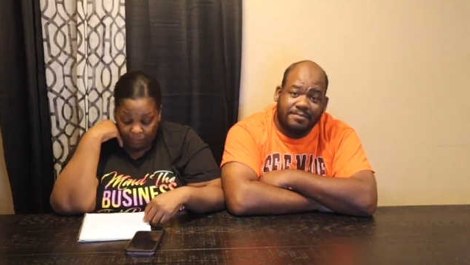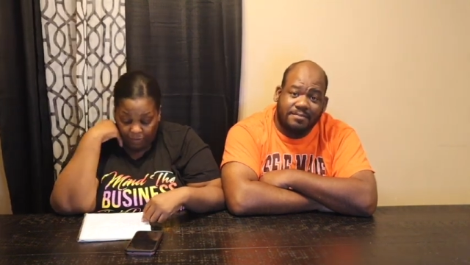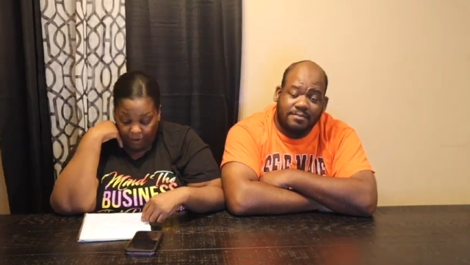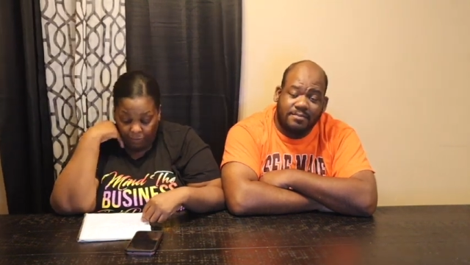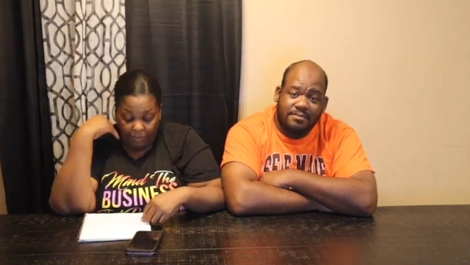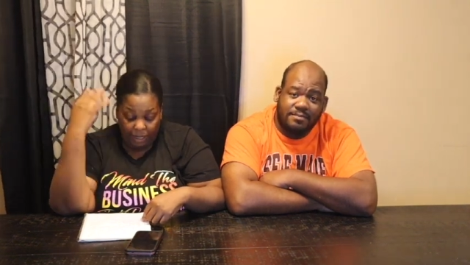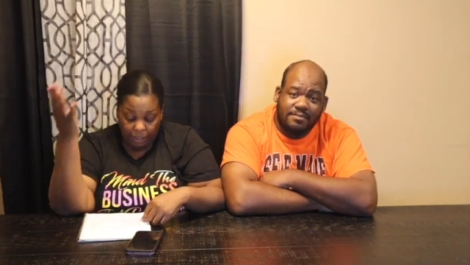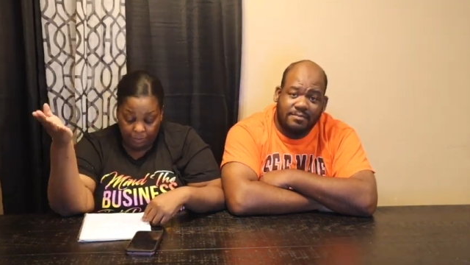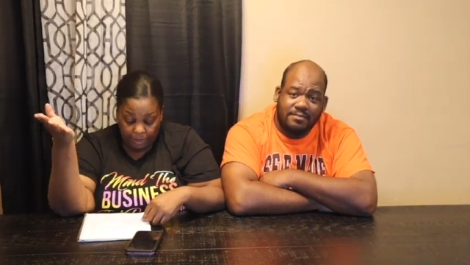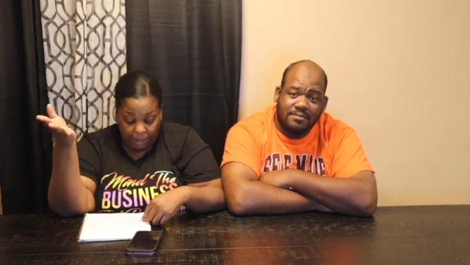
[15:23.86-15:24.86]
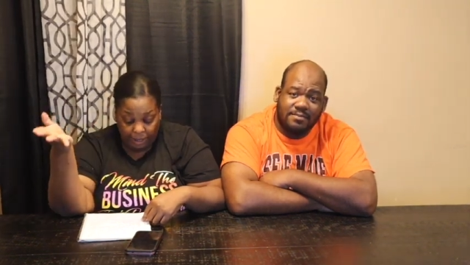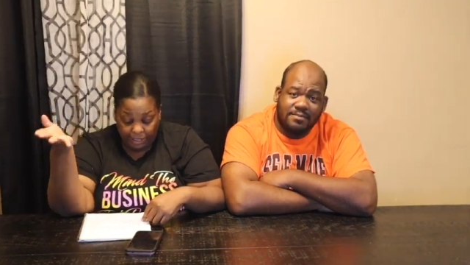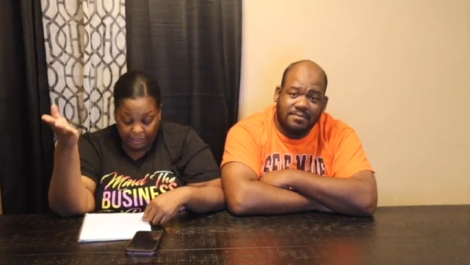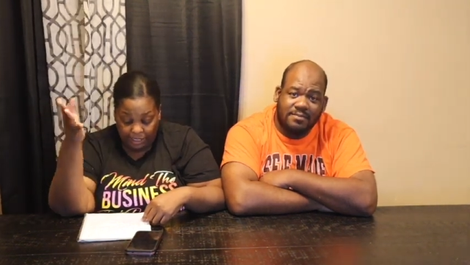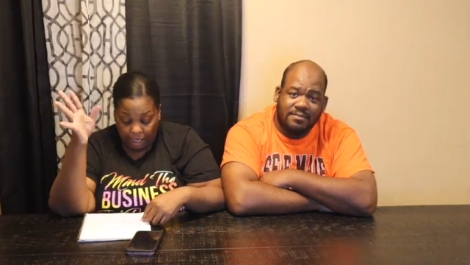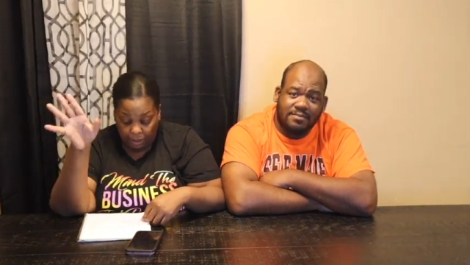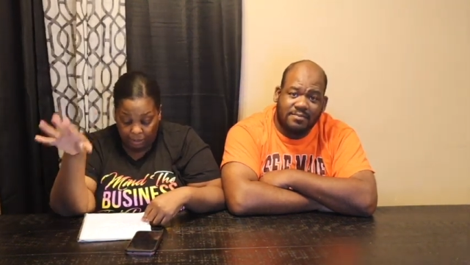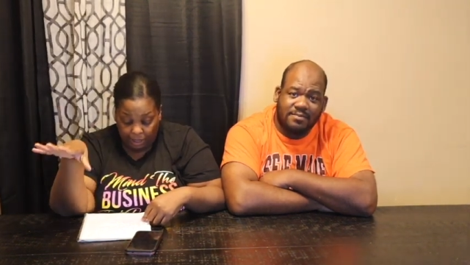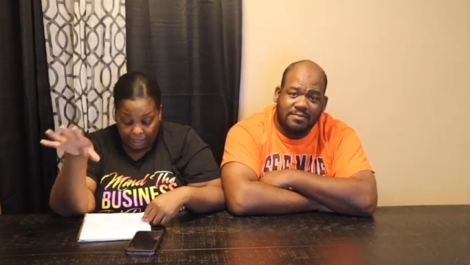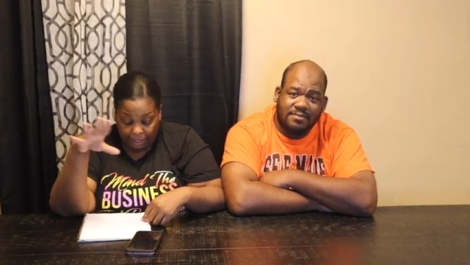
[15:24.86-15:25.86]
Speaker 1: Favorite makeup? Y'all asked it
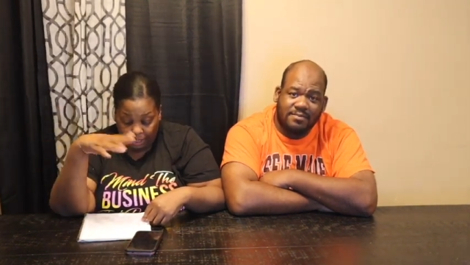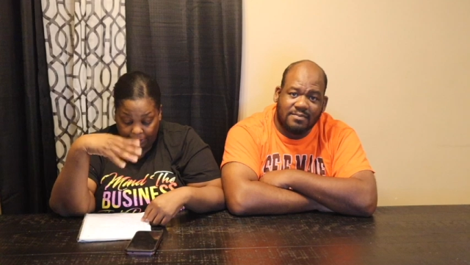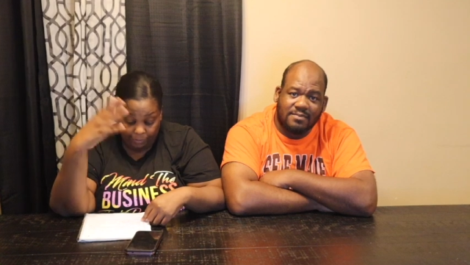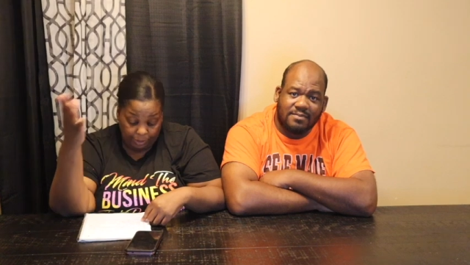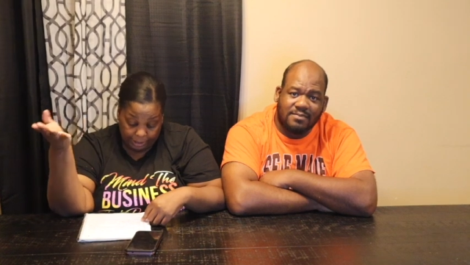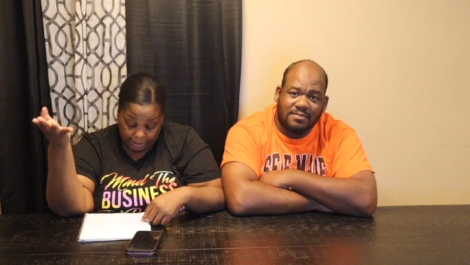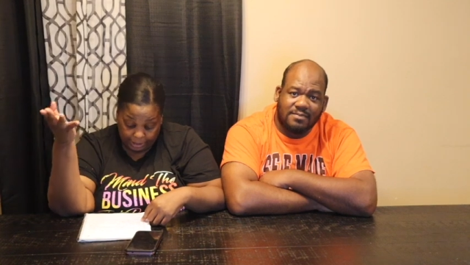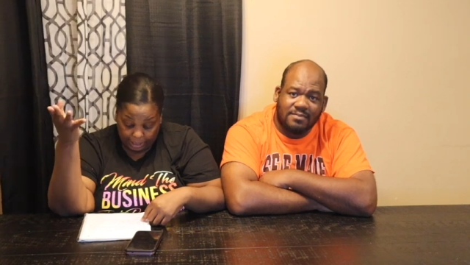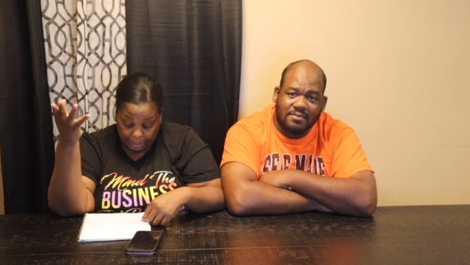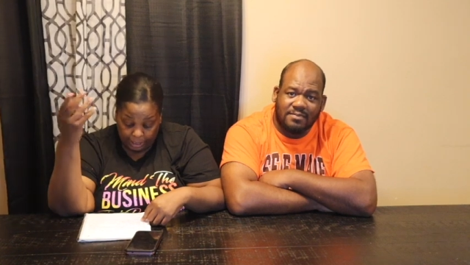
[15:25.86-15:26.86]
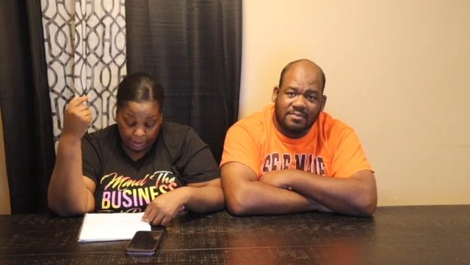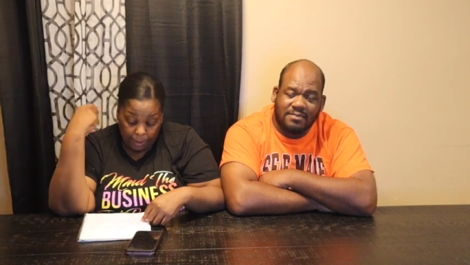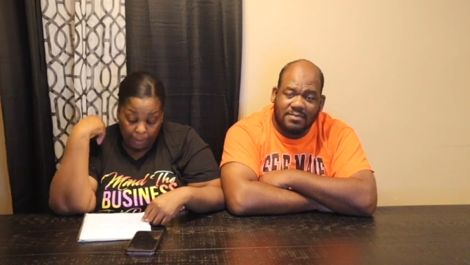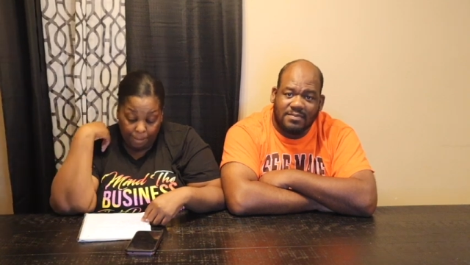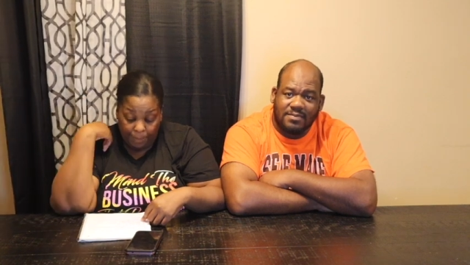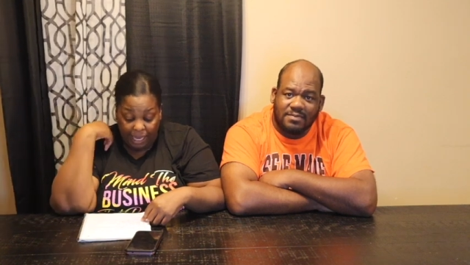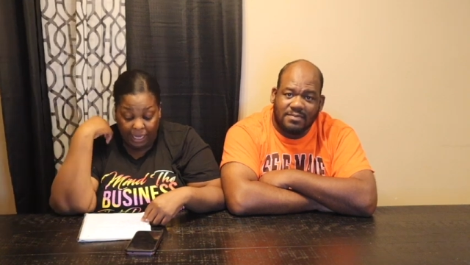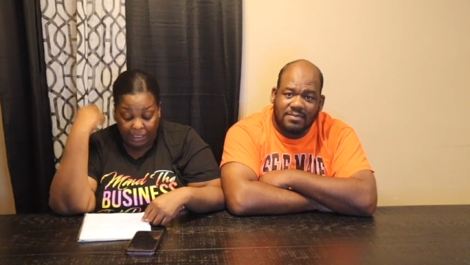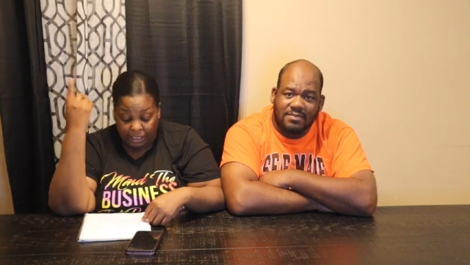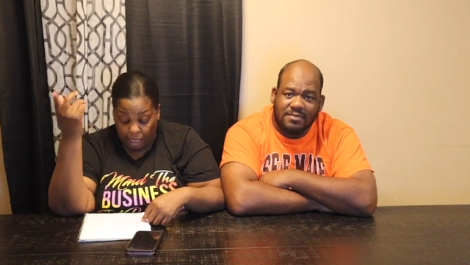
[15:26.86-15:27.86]
already. I can't really answer that.
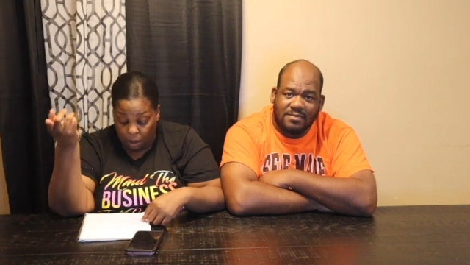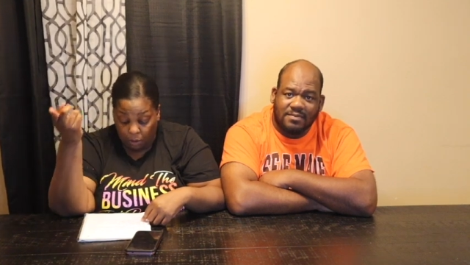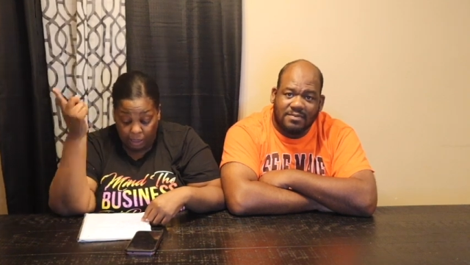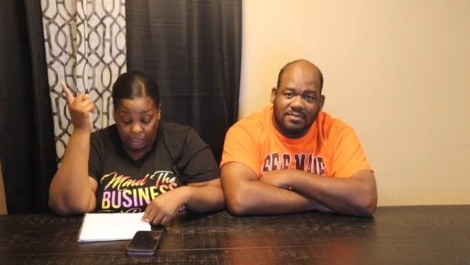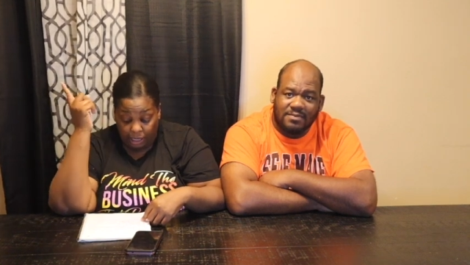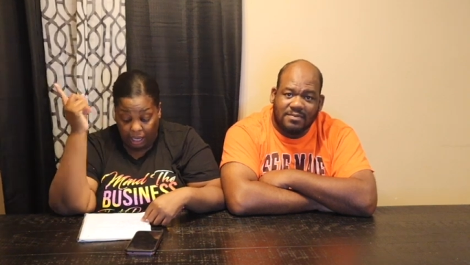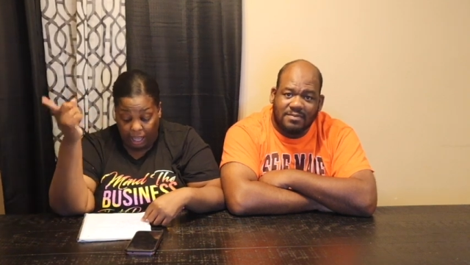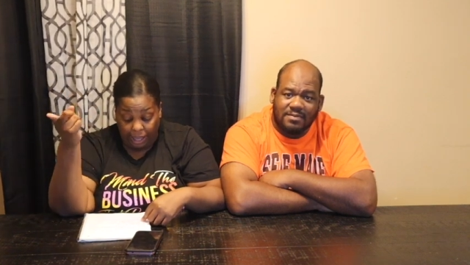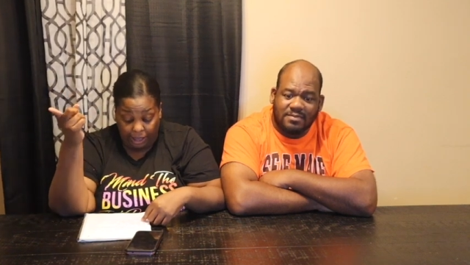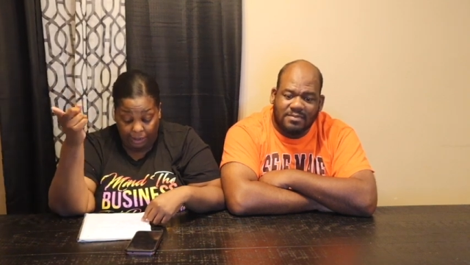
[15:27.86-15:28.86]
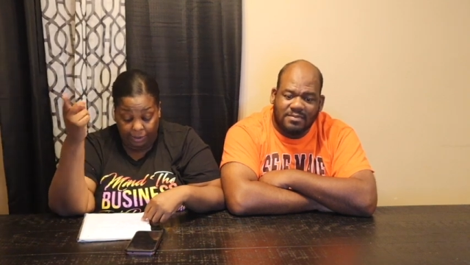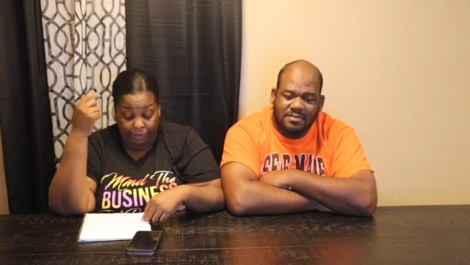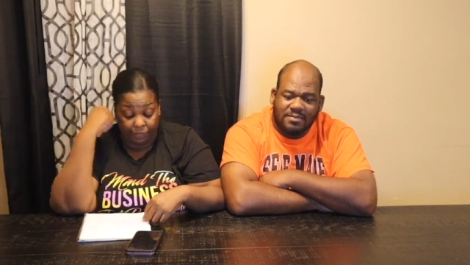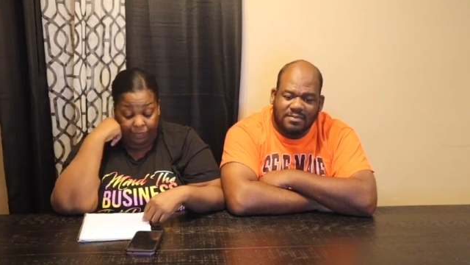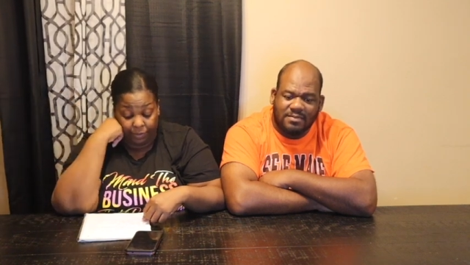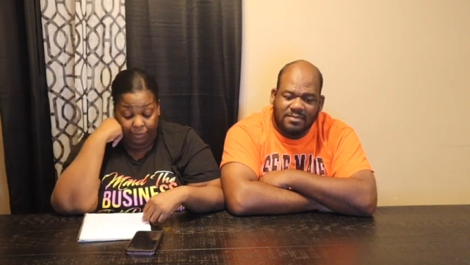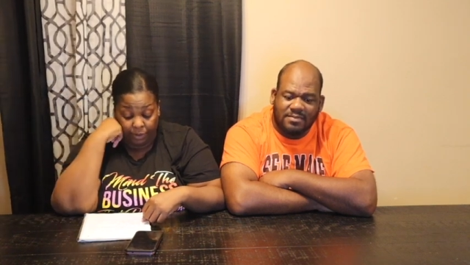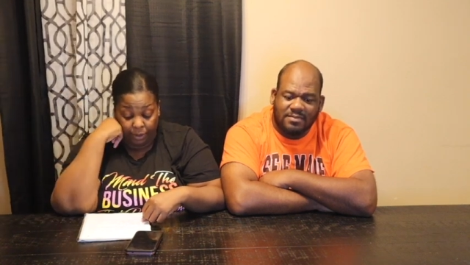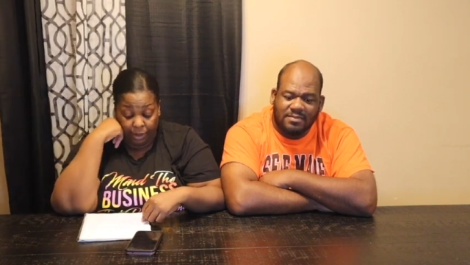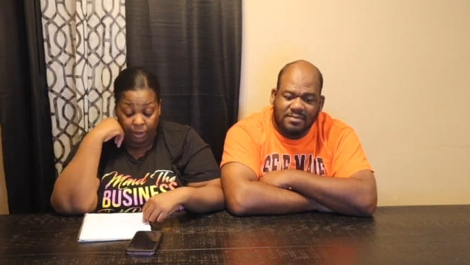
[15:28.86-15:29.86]
Biggest goal in life.
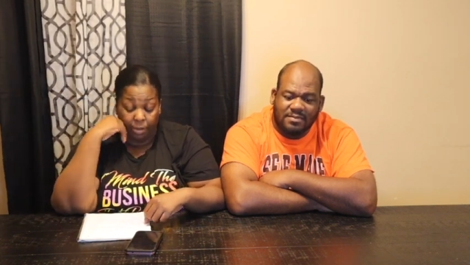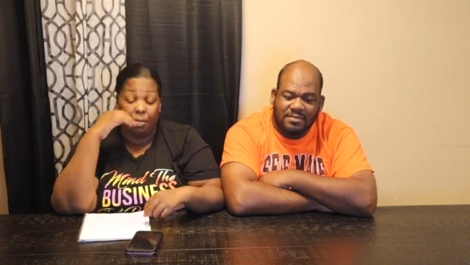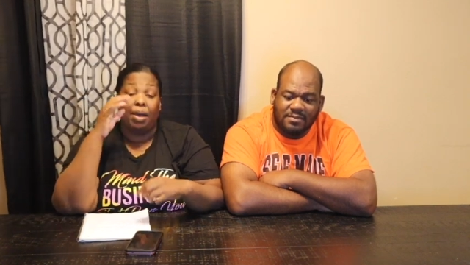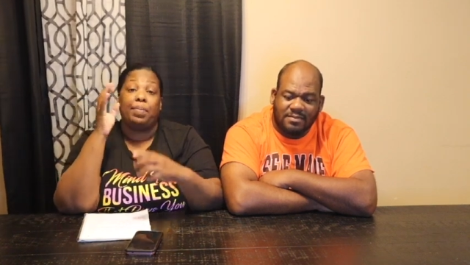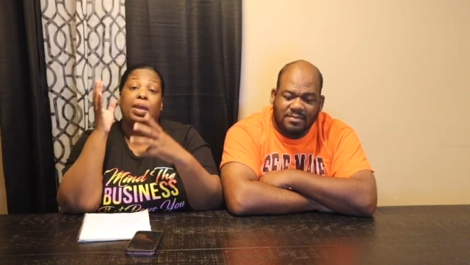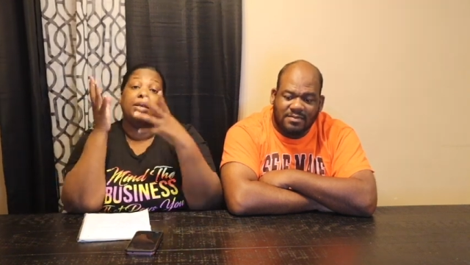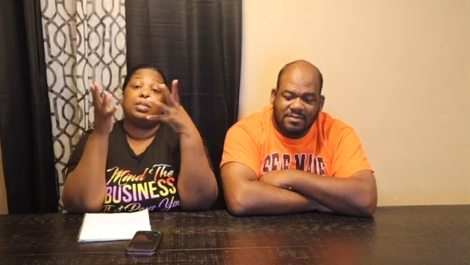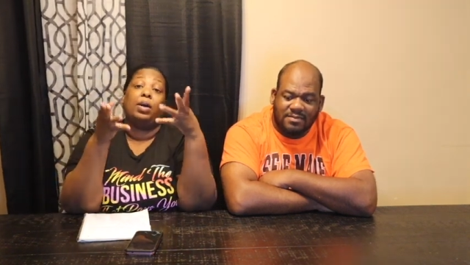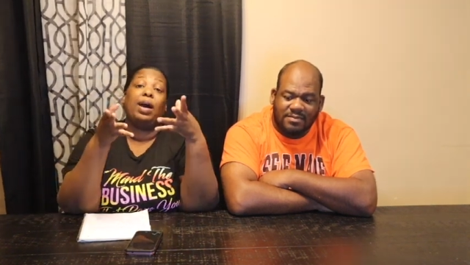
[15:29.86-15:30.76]
My biggest goal,